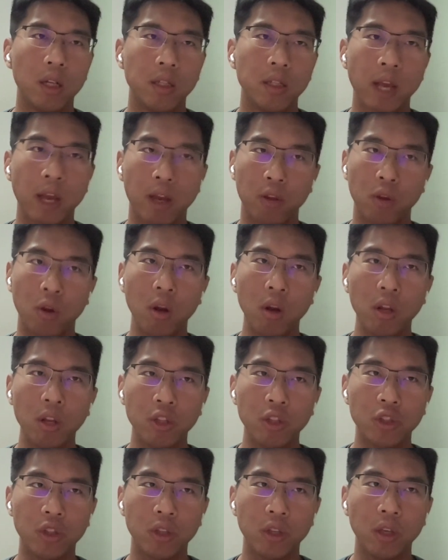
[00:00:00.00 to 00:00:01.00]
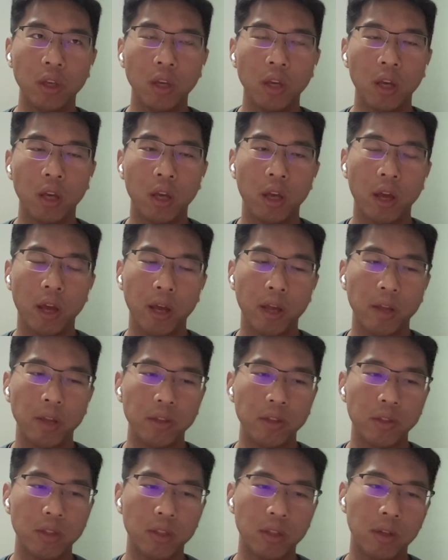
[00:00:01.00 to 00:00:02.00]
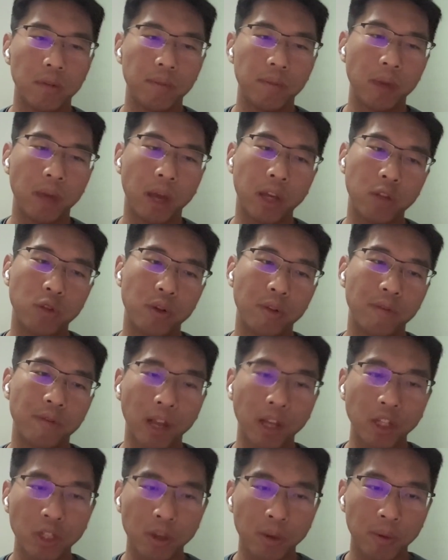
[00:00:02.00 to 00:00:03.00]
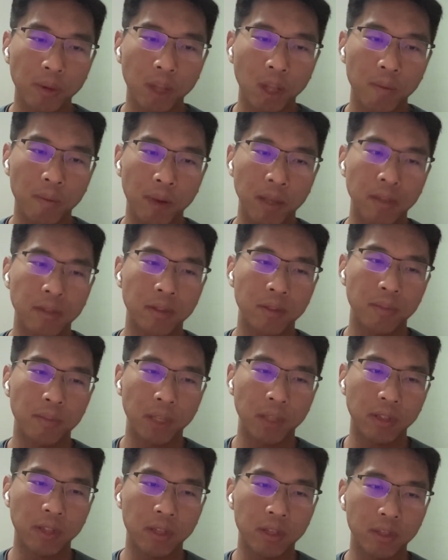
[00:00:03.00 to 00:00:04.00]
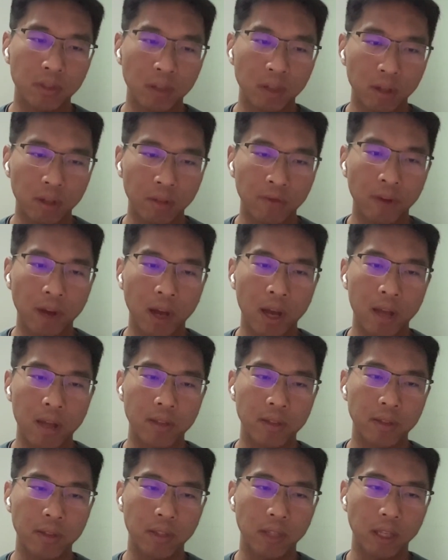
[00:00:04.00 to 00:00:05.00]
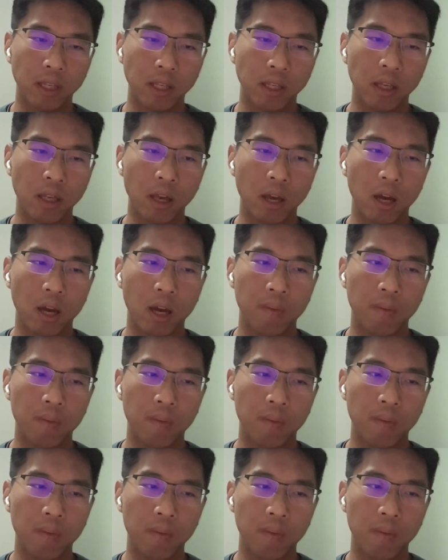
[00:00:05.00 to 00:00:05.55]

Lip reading: technology, and actually vector database basically serve as the